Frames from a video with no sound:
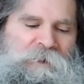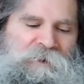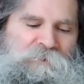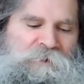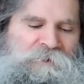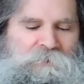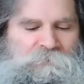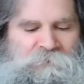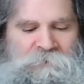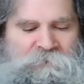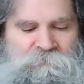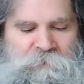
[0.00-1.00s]
Anyways, I'm
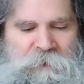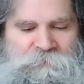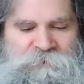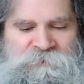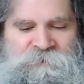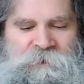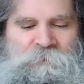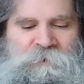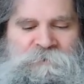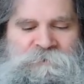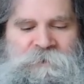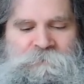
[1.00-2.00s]
going to wrap this up
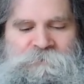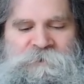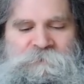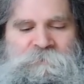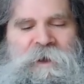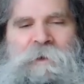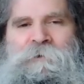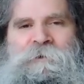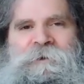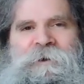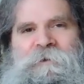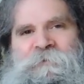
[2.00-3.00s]
because I'm just
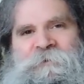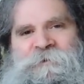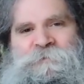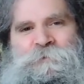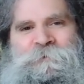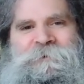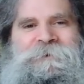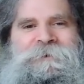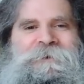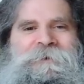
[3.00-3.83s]
babbling now at this point.